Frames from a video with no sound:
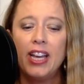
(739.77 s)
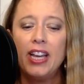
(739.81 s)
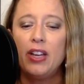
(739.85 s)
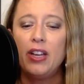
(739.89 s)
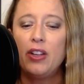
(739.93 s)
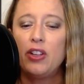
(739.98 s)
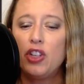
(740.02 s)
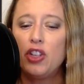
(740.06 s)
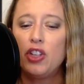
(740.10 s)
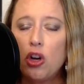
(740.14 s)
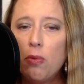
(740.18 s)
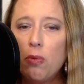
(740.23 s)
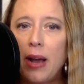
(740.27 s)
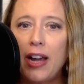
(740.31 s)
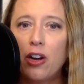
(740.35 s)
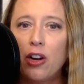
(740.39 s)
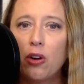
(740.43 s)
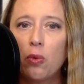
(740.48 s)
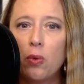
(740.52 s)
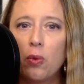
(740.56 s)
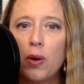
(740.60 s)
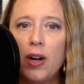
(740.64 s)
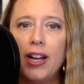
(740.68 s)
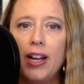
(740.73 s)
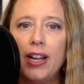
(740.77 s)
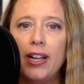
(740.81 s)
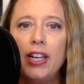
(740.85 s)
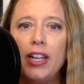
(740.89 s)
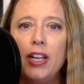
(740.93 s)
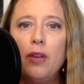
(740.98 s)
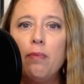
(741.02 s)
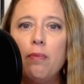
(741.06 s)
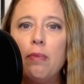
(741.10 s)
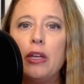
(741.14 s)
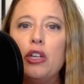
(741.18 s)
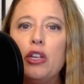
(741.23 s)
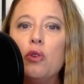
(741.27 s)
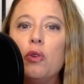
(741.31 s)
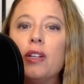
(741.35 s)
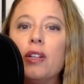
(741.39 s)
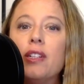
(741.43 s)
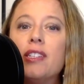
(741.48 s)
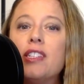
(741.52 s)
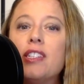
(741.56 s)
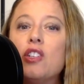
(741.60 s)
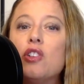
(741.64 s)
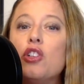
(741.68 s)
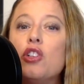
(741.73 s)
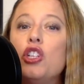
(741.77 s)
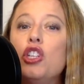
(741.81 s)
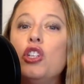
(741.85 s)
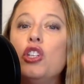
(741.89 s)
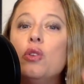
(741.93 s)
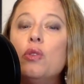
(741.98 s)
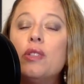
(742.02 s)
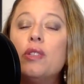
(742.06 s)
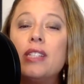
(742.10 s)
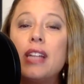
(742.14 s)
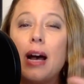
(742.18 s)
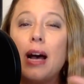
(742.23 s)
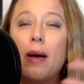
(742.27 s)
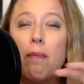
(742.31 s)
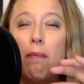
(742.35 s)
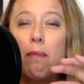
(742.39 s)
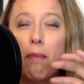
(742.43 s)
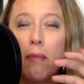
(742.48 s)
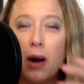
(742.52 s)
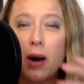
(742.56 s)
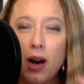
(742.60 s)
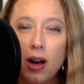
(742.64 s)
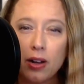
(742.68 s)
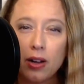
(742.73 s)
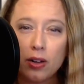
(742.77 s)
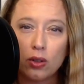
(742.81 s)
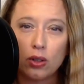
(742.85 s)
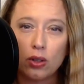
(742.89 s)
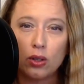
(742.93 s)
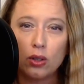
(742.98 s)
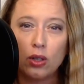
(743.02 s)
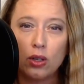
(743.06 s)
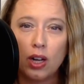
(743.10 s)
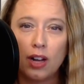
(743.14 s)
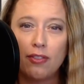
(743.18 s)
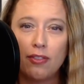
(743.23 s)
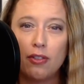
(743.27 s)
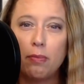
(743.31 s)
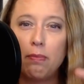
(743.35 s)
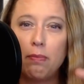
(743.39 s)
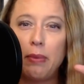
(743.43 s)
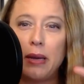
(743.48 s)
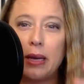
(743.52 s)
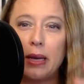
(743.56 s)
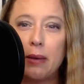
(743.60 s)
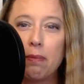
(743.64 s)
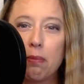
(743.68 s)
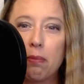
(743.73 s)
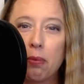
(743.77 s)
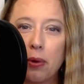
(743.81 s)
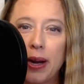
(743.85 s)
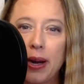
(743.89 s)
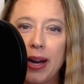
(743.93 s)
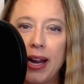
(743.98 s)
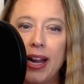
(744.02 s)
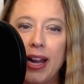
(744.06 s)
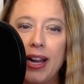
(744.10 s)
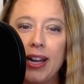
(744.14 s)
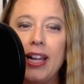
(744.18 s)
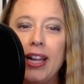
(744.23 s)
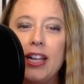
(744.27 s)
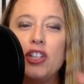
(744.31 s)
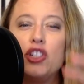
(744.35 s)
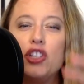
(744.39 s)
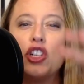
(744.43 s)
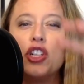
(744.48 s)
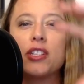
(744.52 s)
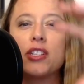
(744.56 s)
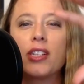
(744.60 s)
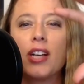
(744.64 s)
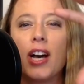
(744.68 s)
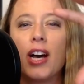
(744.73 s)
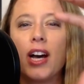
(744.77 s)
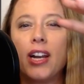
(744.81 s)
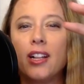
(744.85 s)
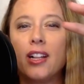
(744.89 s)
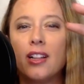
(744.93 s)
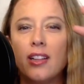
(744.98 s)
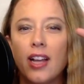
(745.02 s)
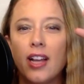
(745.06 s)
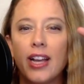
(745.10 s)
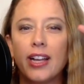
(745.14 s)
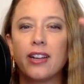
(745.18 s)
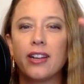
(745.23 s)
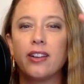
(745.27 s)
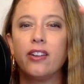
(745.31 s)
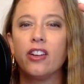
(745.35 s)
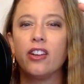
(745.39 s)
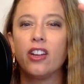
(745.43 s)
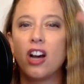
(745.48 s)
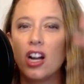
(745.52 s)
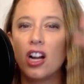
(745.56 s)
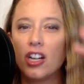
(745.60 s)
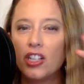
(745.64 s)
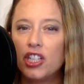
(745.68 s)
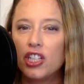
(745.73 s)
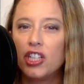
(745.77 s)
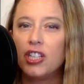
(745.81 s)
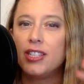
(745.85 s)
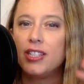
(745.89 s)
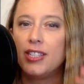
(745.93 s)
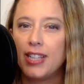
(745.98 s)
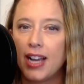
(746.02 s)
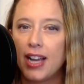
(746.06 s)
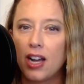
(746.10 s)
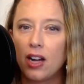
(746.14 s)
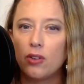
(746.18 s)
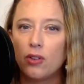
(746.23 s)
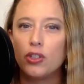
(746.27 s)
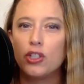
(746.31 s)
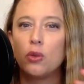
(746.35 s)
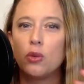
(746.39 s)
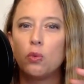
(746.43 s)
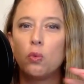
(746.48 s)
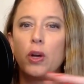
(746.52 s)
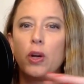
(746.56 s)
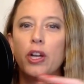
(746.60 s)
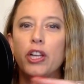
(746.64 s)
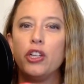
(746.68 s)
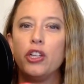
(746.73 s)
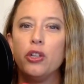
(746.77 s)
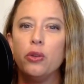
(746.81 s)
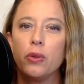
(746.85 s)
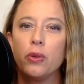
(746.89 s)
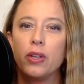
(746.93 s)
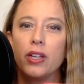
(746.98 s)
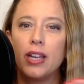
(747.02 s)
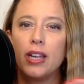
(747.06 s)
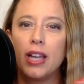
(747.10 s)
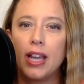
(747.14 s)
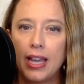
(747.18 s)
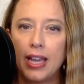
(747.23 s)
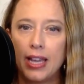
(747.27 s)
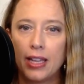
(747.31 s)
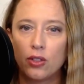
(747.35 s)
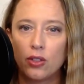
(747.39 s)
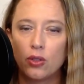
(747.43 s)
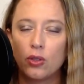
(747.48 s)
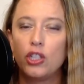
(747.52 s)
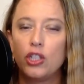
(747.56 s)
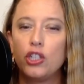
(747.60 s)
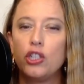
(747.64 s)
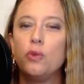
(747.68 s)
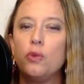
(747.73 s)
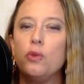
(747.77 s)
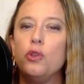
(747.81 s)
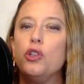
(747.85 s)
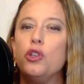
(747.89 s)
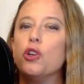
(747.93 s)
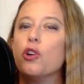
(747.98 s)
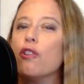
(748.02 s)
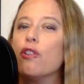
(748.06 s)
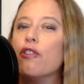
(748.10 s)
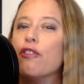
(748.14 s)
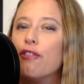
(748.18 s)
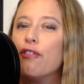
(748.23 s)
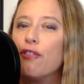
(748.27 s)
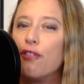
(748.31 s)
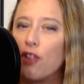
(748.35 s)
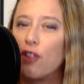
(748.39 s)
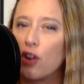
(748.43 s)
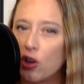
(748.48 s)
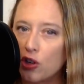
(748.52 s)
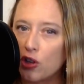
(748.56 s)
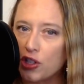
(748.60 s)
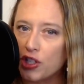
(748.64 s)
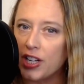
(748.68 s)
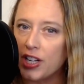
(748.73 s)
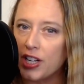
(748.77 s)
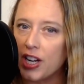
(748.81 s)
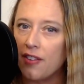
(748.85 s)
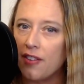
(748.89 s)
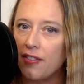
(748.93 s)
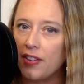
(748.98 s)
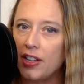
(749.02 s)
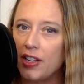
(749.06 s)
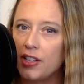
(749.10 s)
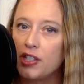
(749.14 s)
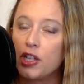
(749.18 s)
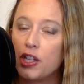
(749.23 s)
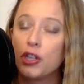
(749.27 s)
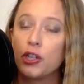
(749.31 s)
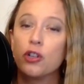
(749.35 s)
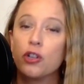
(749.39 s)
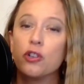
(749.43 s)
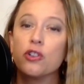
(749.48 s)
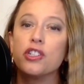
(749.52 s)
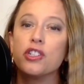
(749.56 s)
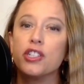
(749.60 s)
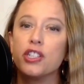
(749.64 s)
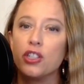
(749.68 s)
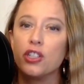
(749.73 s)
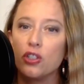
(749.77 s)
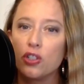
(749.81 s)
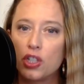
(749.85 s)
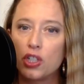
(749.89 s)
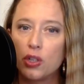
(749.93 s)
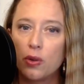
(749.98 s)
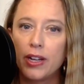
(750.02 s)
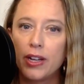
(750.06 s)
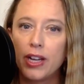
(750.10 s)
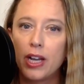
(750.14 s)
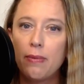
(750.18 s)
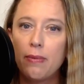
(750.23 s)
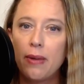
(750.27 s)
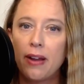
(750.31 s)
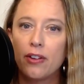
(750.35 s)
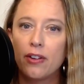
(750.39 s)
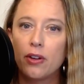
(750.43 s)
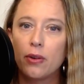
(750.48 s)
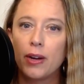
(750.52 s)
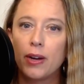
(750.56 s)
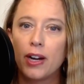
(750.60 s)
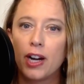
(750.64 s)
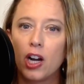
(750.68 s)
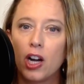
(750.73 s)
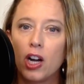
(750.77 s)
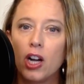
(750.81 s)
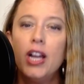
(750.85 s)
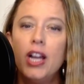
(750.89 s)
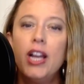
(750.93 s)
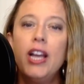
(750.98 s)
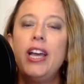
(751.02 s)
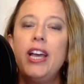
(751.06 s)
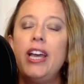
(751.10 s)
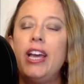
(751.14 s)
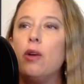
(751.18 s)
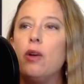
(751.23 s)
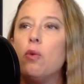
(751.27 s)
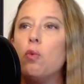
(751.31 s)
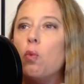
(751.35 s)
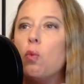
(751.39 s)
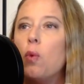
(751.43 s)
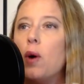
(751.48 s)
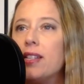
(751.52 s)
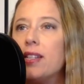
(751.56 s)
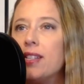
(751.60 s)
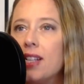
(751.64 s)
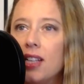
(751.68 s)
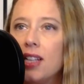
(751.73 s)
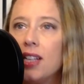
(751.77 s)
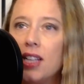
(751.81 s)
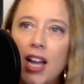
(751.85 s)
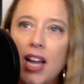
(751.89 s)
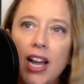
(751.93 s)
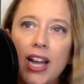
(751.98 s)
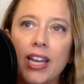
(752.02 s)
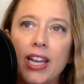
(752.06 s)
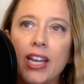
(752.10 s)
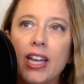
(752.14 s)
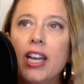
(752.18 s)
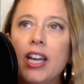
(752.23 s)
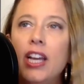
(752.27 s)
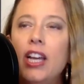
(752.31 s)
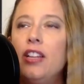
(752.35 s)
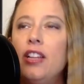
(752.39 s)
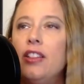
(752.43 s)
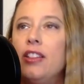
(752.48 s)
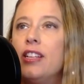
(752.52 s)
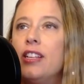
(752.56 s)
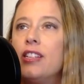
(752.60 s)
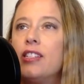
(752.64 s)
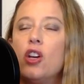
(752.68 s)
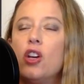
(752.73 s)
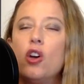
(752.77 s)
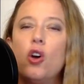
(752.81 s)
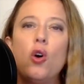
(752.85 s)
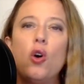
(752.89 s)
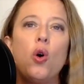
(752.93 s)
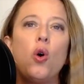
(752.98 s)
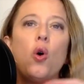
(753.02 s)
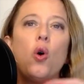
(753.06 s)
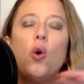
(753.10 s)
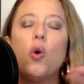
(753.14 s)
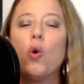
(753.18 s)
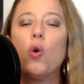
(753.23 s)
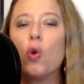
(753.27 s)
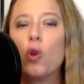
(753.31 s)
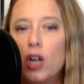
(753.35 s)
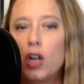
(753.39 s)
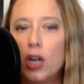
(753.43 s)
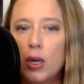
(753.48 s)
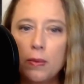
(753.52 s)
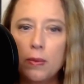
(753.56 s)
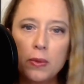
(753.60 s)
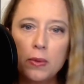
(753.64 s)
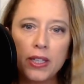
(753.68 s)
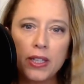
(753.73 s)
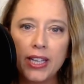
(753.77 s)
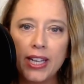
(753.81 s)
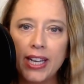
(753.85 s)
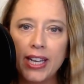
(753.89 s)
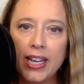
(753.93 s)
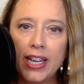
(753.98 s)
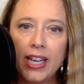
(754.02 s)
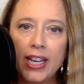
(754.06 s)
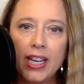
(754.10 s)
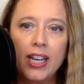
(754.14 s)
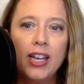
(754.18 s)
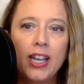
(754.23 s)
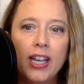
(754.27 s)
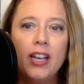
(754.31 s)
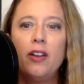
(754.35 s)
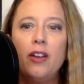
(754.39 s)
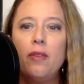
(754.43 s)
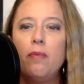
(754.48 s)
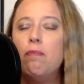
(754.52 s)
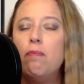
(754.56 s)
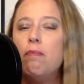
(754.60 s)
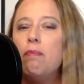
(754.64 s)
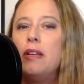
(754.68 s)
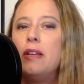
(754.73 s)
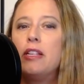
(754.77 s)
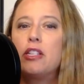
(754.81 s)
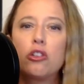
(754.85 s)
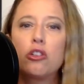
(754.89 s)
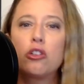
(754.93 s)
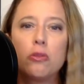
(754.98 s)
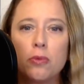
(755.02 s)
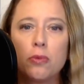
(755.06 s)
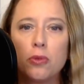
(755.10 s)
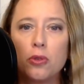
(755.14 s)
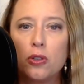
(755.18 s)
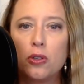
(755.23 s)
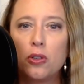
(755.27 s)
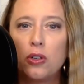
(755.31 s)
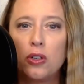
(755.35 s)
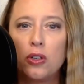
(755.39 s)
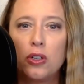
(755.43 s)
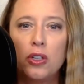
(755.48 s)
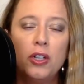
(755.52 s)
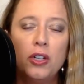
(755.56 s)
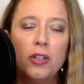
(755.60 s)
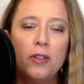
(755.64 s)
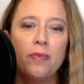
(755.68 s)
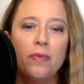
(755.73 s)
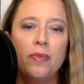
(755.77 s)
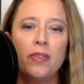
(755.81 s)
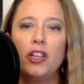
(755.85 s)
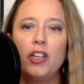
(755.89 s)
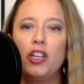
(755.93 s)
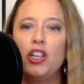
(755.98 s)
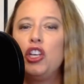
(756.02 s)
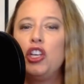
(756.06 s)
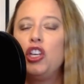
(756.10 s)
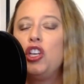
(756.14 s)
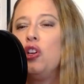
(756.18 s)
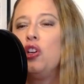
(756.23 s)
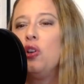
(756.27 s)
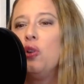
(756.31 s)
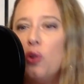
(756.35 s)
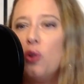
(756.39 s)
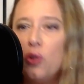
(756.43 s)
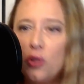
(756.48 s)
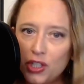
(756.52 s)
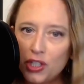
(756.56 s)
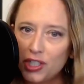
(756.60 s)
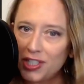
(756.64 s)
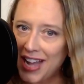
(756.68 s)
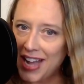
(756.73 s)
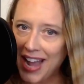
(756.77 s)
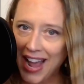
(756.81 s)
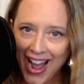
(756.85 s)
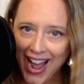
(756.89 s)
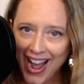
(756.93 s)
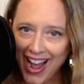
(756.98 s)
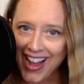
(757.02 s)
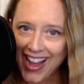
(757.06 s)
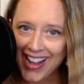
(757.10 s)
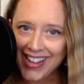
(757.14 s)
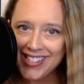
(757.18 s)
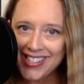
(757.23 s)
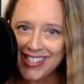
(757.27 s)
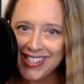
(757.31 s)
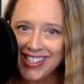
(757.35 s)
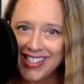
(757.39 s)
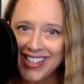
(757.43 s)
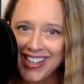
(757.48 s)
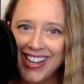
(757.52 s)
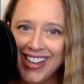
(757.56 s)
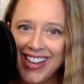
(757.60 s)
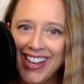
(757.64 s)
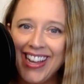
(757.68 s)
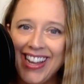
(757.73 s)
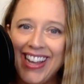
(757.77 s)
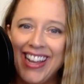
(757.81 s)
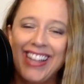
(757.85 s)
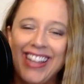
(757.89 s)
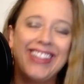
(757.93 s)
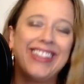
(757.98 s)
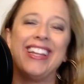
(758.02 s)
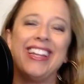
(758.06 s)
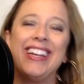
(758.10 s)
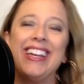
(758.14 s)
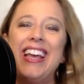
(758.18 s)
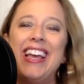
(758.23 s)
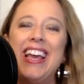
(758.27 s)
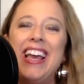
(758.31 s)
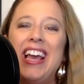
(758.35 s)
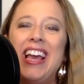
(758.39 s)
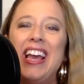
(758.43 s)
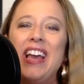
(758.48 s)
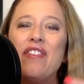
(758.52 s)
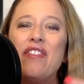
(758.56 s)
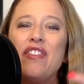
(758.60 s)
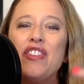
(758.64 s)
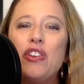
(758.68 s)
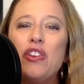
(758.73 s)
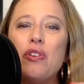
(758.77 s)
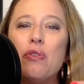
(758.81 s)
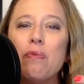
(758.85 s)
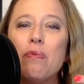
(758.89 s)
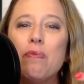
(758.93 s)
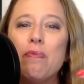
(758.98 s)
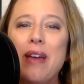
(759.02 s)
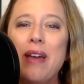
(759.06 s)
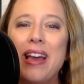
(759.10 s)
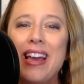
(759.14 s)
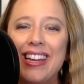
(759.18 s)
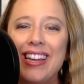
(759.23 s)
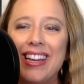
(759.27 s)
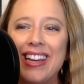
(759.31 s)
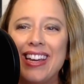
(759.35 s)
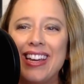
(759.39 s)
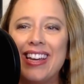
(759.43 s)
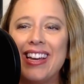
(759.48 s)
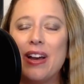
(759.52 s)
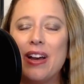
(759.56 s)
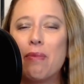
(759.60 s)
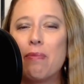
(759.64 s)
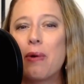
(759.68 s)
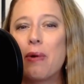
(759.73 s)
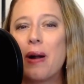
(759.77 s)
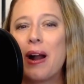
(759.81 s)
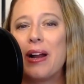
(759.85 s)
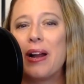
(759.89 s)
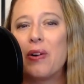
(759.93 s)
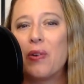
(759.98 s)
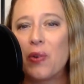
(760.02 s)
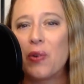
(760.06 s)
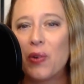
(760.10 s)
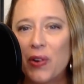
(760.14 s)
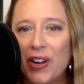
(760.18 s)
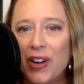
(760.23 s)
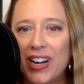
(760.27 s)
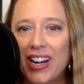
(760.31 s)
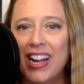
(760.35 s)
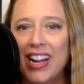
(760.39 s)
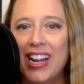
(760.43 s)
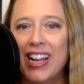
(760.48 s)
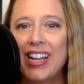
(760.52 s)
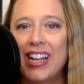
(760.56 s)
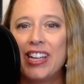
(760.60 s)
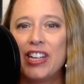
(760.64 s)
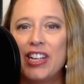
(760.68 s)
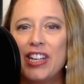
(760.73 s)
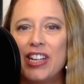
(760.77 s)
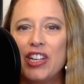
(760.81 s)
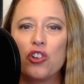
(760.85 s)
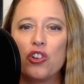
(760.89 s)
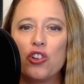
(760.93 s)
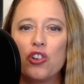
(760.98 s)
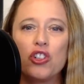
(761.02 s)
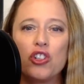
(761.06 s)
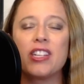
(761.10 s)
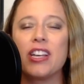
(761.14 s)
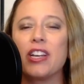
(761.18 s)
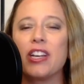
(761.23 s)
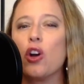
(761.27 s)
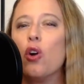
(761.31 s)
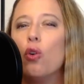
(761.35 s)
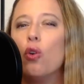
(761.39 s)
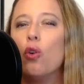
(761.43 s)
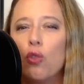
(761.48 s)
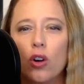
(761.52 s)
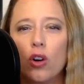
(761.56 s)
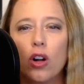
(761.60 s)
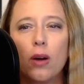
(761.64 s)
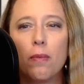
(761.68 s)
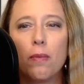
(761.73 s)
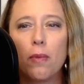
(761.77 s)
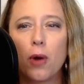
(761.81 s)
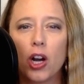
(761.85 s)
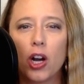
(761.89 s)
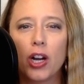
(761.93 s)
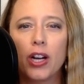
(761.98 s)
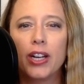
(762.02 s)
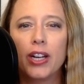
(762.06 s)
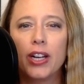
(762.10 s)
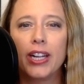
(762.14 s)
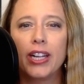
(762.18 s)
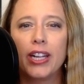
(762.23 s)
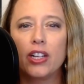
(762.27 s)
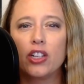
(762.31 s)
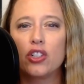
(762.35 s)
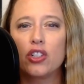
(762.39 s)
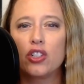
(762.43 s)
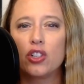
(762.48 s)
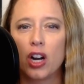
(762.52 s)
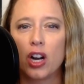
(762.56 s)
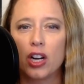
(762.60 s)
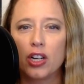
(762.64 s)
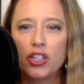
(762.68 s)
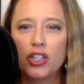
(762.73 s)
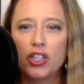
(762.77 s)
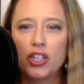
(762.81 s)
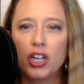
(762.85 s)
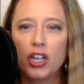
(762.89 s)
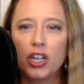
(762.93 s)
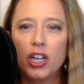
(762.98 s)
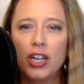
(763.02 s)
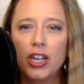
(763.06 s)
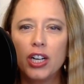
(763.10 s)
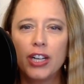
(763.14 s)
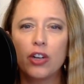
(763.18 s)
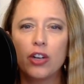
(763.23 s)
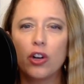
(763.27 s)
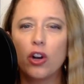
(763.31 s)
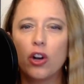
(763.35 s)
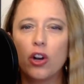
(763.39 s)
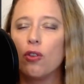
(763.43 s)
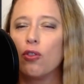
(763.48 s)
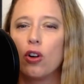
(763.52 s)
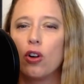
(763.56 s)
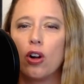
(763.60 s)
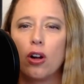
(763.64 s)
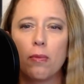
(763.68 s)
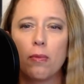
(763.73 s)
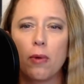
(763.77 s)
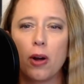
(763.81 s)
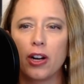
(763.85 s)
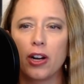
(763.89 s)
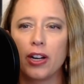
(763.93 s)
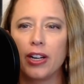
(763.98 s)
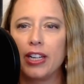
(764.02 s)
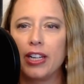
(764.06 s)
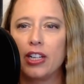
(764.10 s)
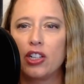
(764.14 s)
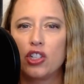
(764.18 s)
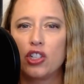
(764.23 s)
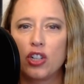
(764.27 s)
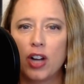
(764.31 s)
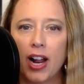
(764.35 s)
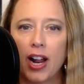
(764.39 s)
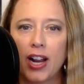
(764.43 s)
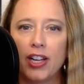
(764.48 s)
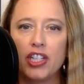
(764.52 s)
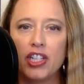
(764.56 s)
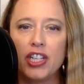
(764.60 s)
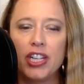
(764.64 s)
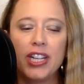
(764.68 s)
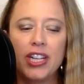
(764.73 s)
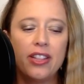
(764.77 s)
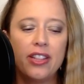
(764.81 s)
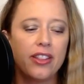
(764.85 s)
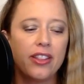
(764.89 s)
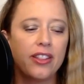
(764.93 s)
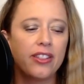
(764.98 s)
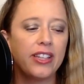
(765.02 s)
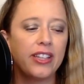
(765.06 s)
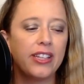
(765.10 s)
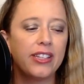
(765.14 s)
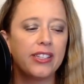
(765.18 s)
no matter what, but you can still use that model of a big brand and just kind of like notch it down to what you can handle and do your version of it. So you're still showing up everywhere. It wasn't like this horribly miserable, huge task. And then if you make it a priority in your just like overall marketing structure and your overall marketing strategy, then